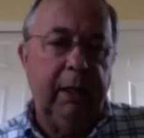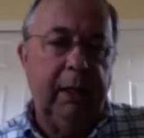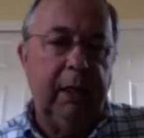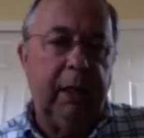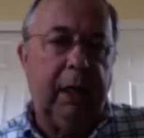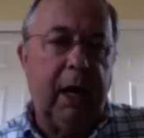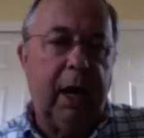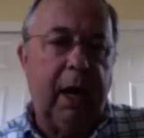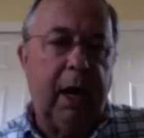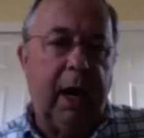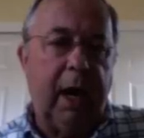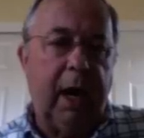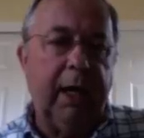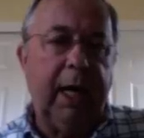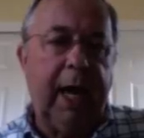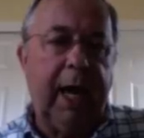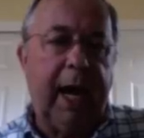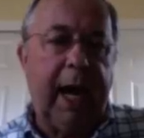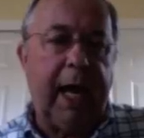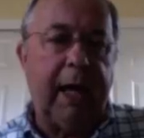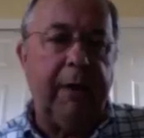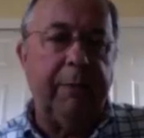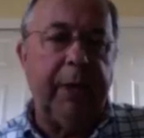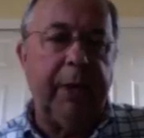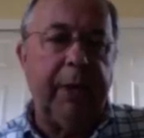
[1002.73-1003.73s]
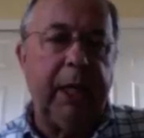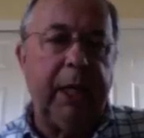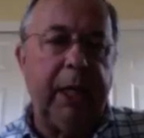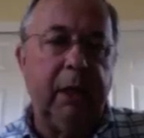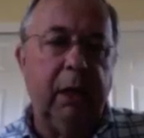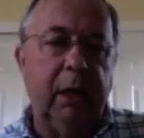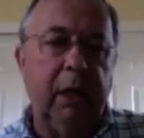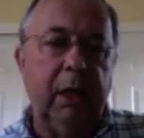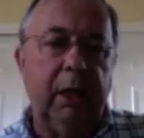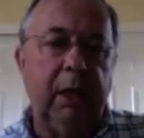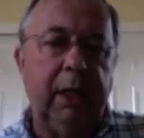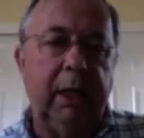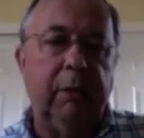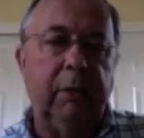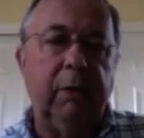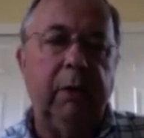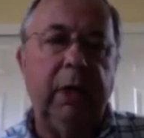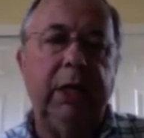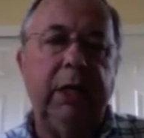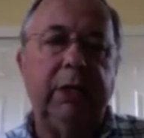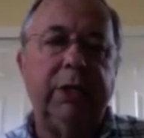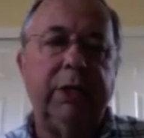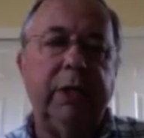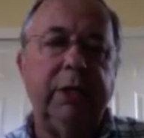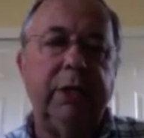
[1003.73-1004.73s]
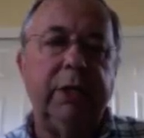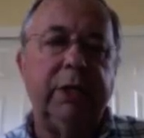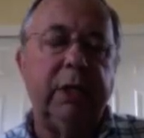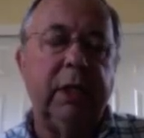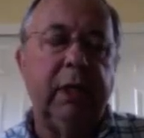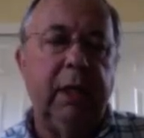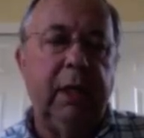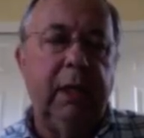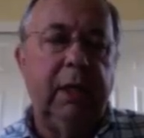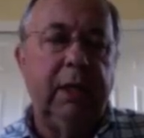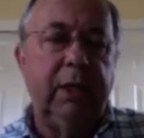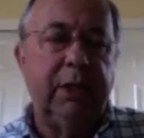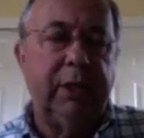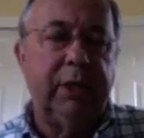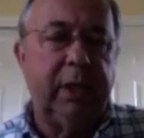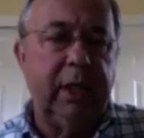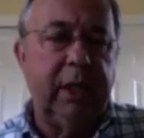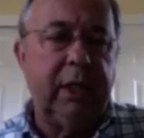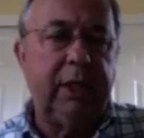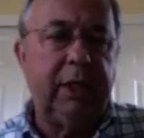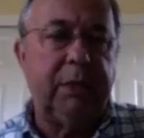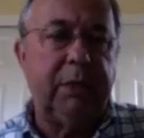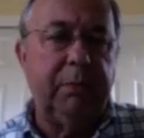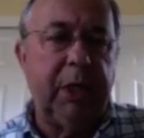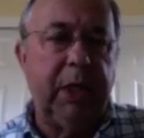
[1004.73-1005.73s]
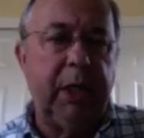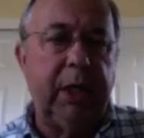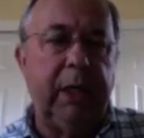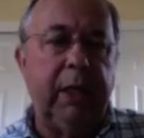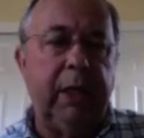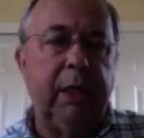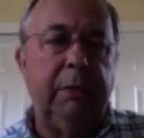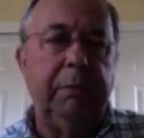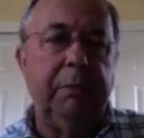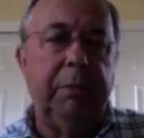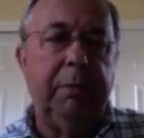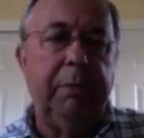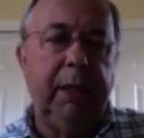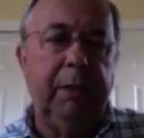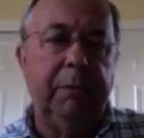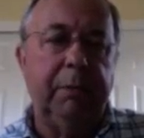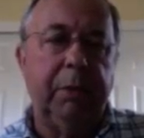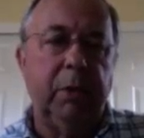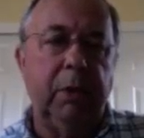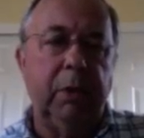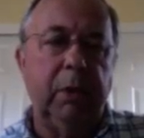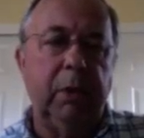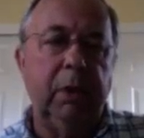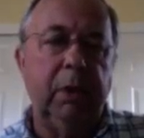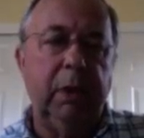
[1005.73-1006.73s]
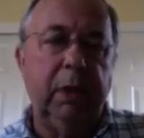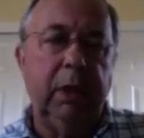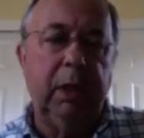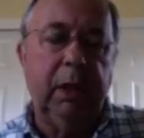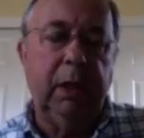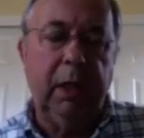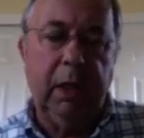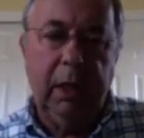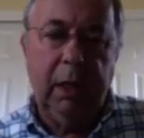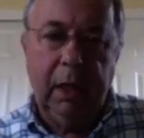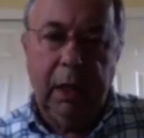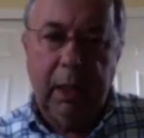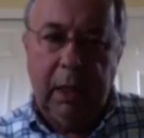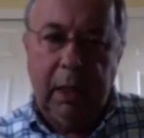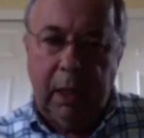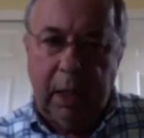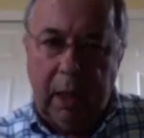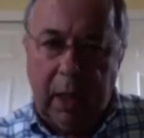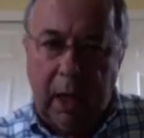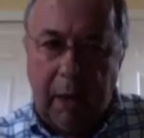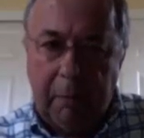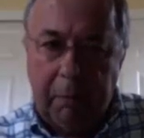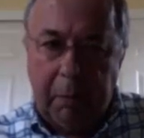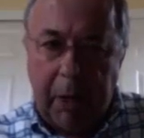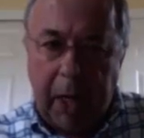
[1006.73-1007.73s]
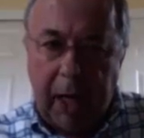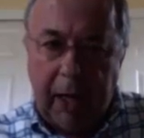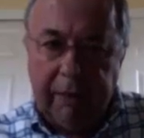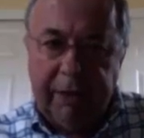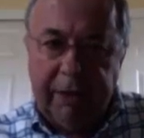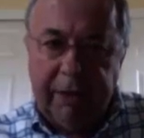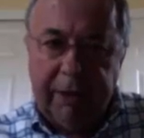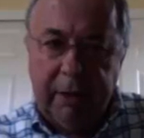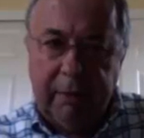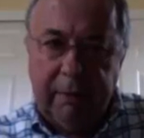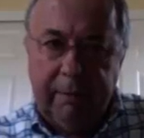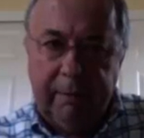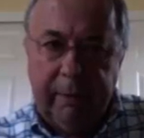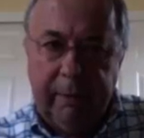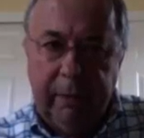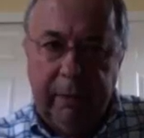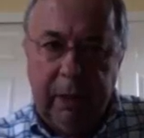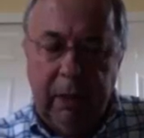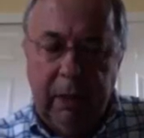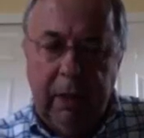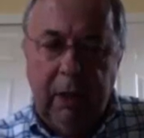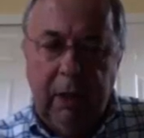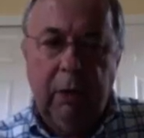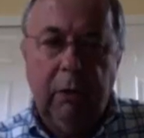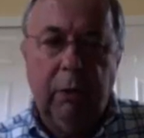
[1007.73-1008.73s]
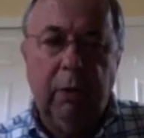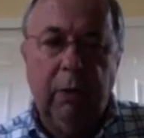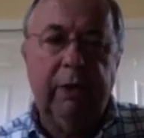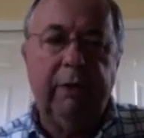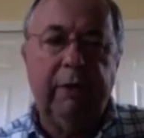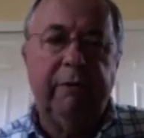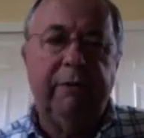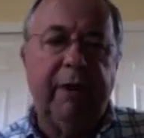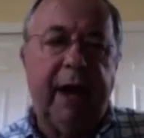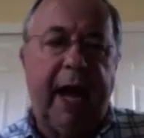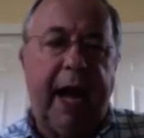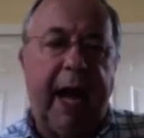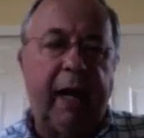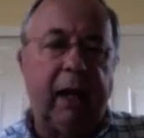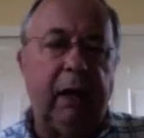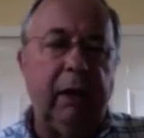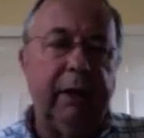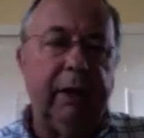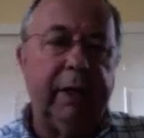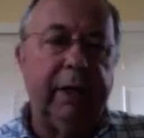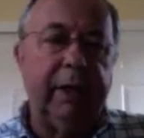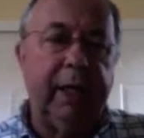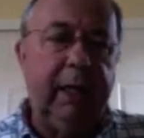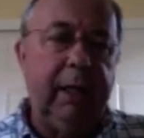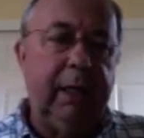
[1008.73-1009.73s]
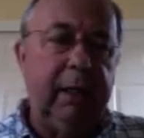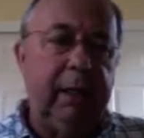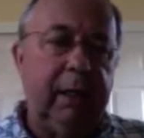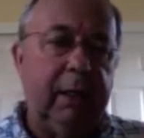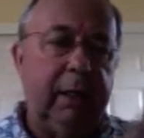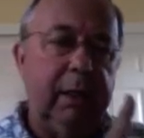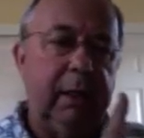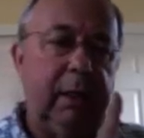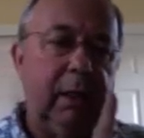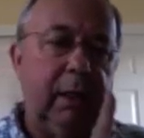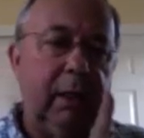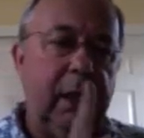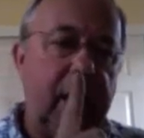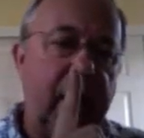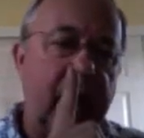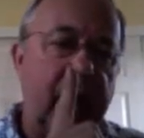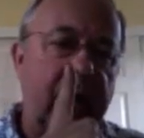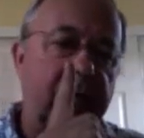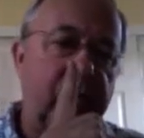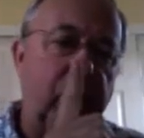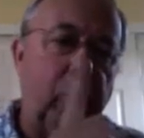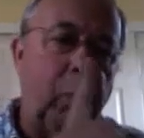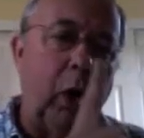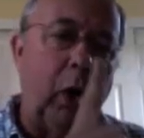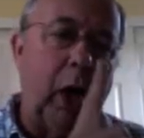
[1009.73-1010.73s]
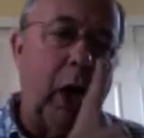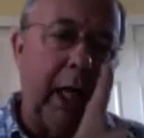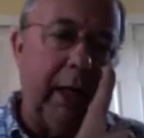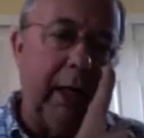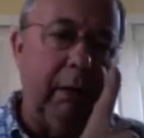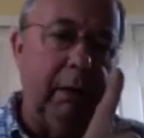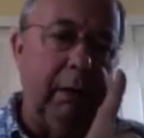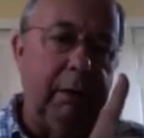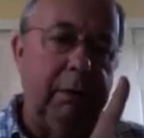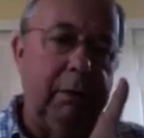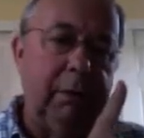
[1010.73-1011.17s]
The Khan Academy currently reaches 6 million people a month with a faculty of one.